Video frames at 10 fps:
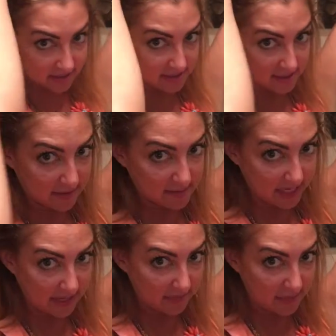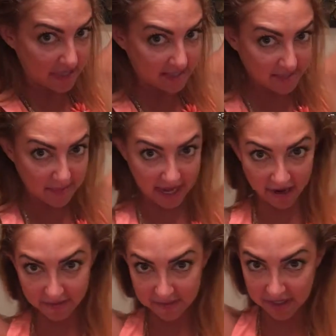And I'm taking pieces of my
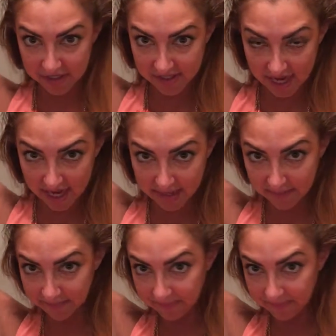hair from each side?